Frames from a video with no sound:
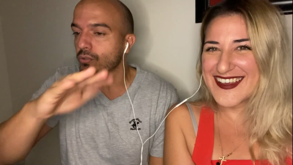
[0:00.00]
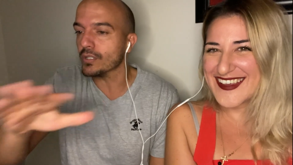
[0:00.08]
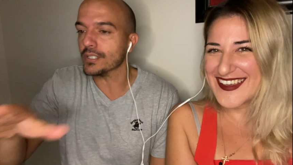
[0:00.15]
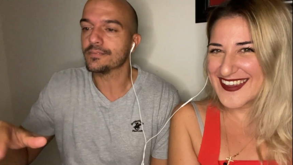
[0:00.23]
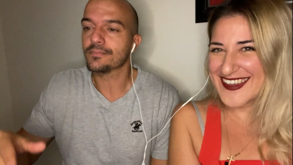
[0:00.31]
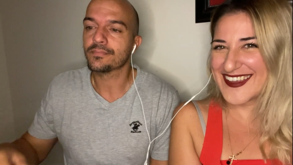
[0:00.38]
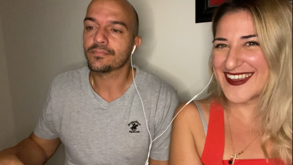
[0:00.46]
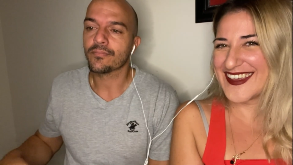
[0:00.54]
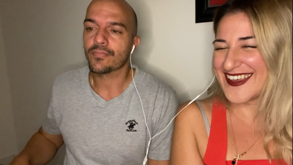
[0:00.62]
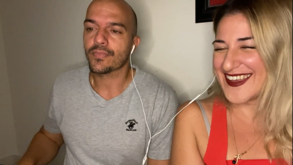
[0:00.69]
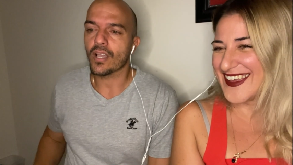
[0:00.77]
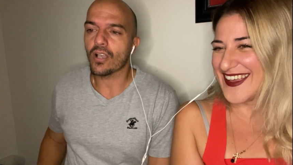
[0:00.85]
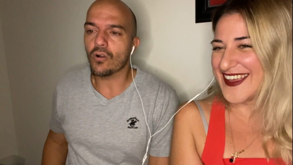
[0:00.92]
Speaker 1: do it.
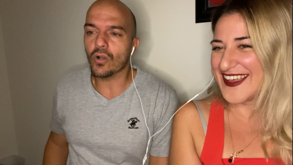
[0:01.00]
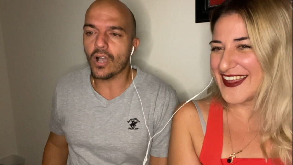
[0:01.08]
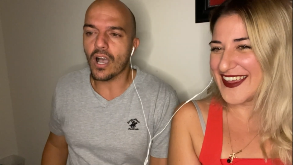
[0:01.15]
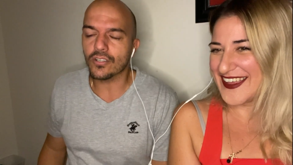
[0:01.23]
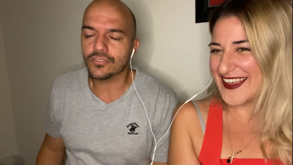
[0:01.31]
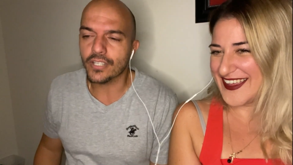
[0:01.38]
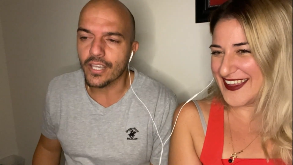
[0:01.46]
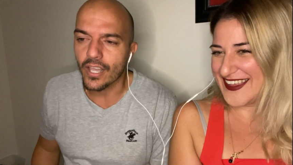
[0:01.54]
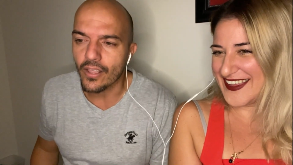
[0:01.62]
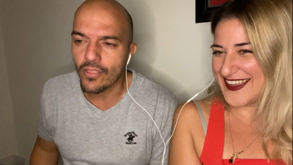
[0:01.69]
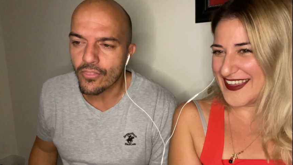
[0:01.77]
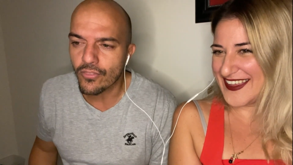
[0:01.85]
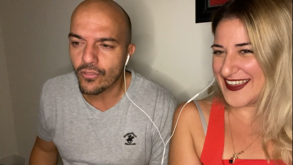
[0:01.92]
How say
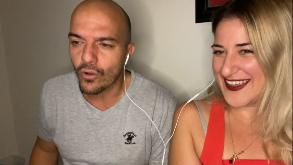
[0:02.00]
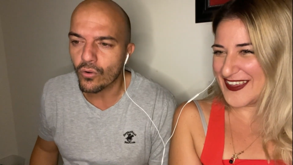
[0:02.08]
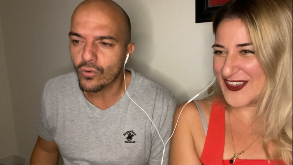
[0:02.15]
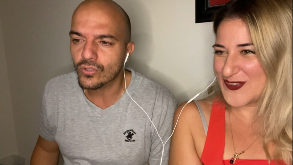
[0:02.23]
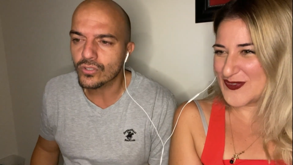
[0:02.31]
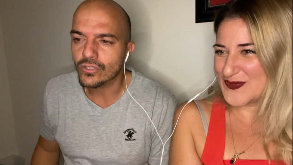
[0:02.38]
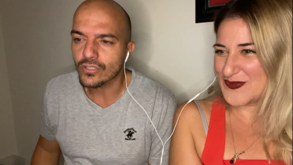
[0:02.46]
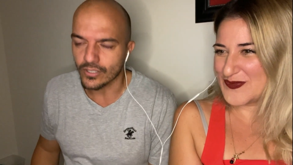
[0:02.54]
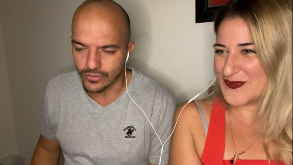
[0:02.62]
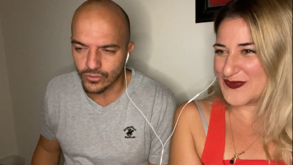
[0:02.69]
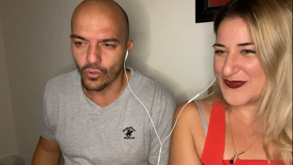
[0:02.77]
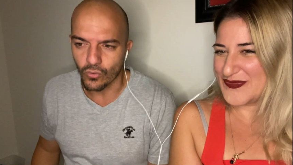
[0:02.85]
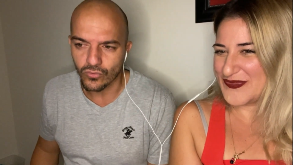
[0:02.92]
a thoke?
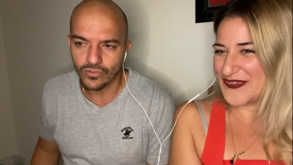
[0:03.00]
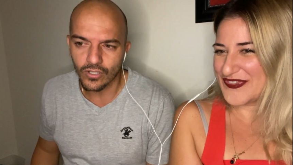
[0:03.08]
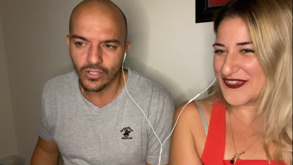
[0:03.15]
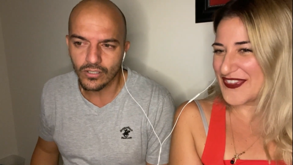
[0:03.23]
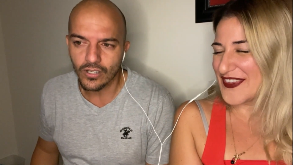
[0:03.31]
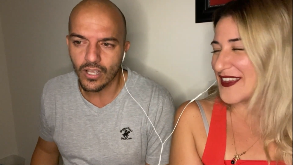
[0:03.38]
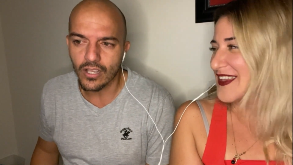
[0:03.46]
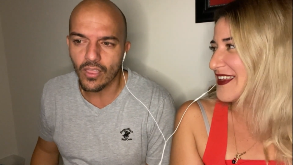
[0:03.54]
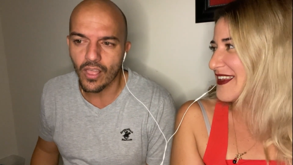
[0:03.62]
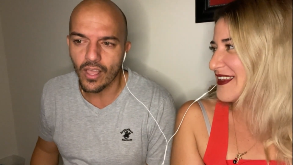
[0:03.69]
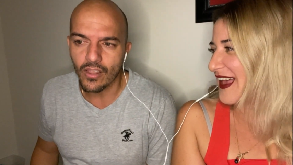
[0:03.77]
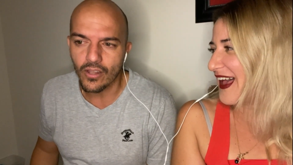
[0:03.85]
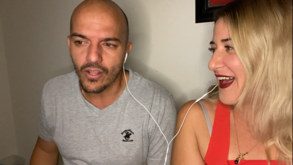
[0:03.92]
A soak, no? A, eh,
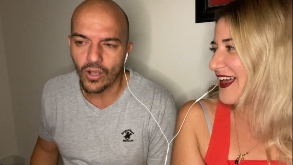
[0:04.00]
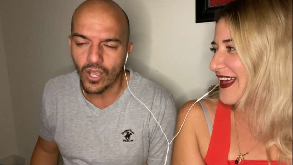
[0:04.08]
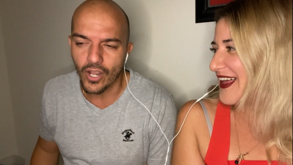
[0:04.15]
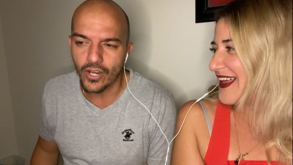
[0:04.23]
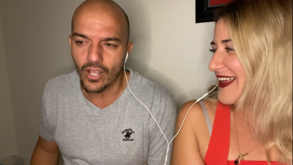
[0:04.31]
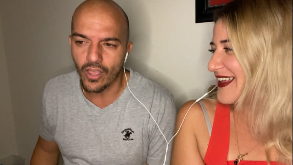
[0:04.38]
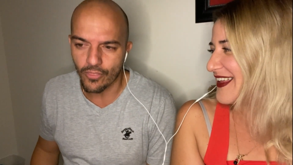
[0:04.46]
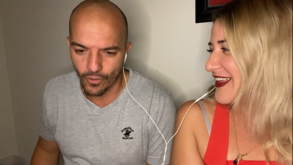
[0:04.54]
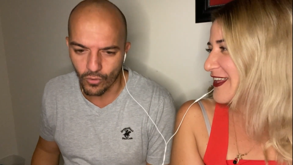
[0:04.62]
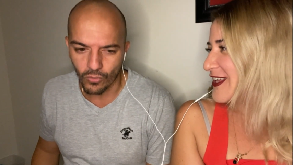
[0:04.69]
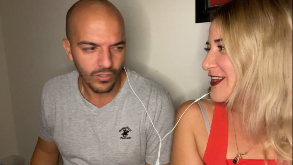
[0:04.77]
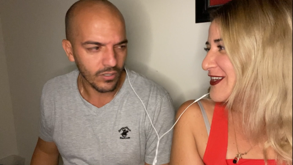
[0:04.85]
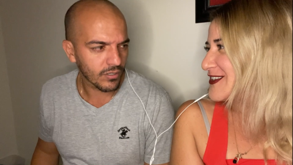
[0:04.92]
eh, yeah. A, a, a
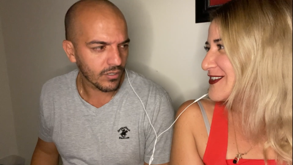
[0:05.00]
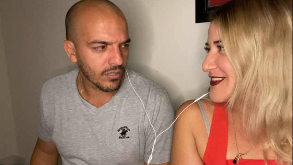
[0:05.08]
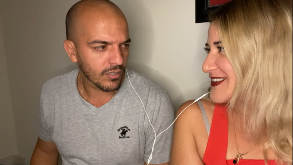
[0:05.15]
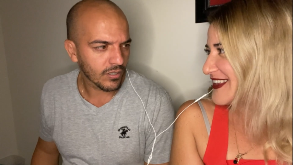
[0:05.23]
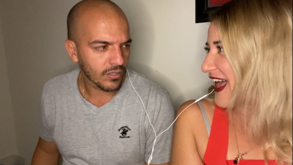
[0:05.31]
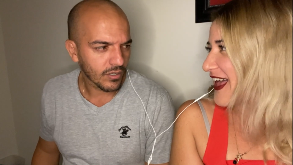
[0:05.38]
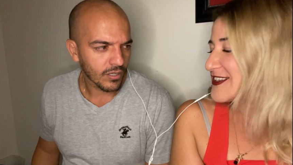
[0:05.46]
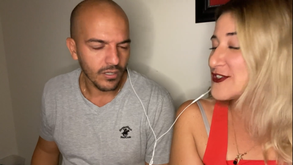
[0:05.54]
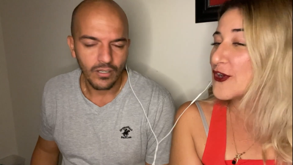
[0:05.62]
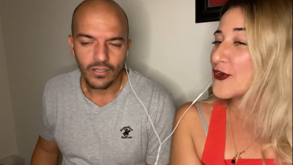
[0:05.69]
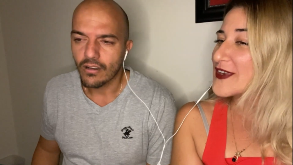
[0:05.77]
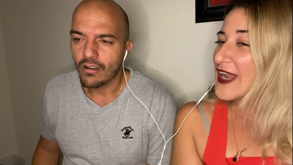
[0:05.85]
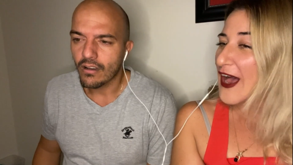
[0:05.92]
thoke.
Speaker 2: Yeah,
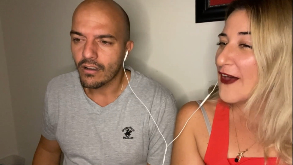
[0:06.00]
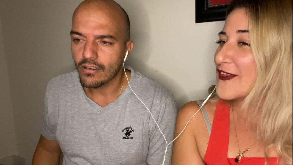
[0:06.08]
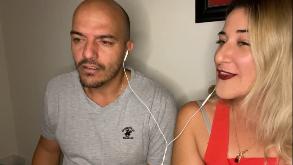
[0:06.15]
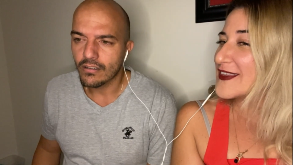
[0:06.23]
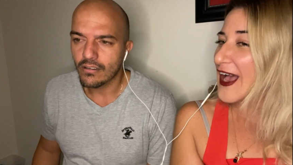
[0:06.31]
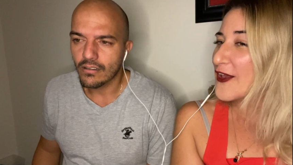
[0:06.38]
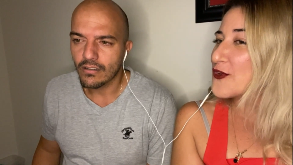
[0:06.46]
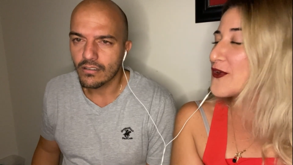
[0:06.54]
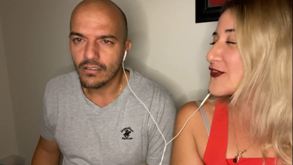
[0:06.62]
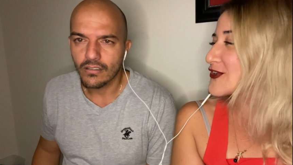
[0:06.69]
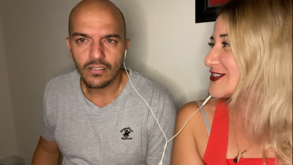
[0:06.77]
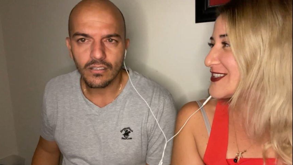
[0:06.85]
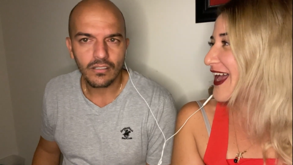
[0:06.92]
so now that now you
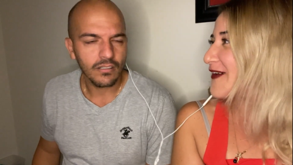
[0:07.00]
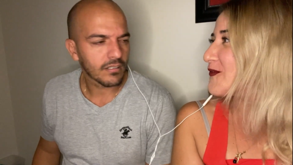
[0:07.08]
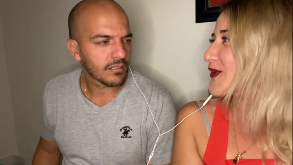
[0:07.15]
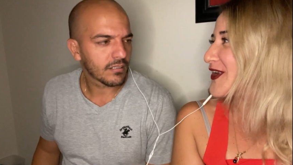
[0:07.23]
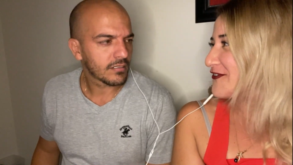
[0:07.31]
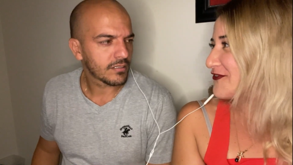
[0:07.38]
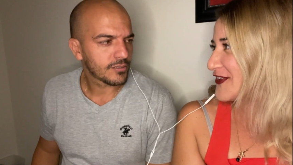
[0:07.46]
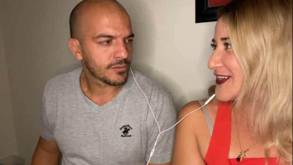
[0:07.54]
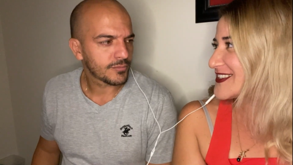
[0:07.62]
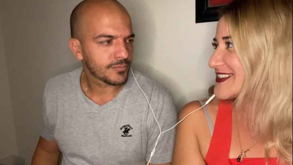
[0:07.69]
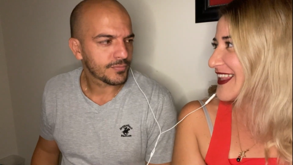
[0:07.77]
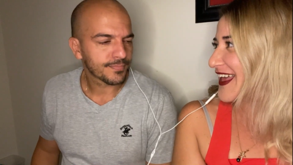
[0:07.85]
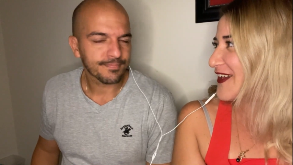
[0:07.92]
understand what it
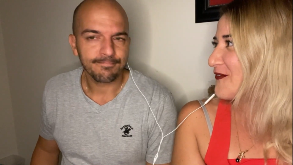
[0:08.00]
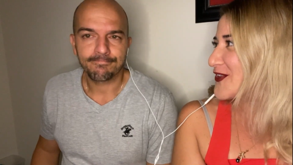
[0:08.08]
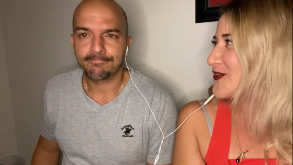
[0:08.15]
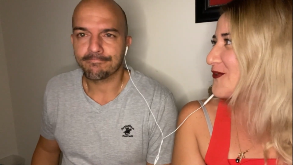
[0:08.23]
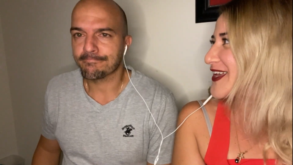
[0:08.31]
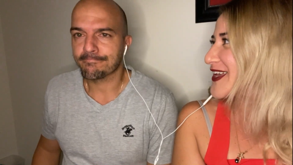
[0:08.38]
feels like when you